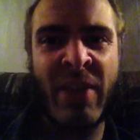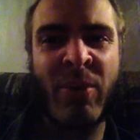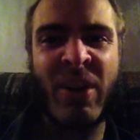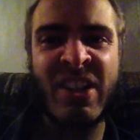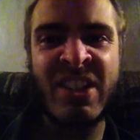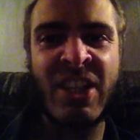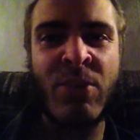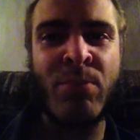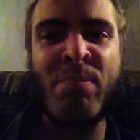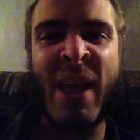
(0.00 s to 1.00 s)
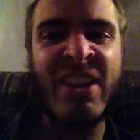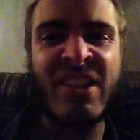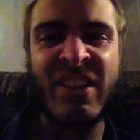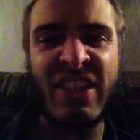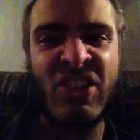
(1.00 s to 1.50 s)
They want to see you
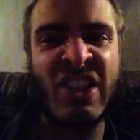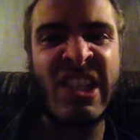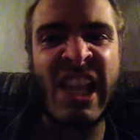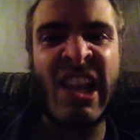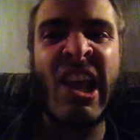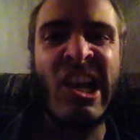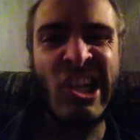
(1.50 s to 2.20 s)
mentally just get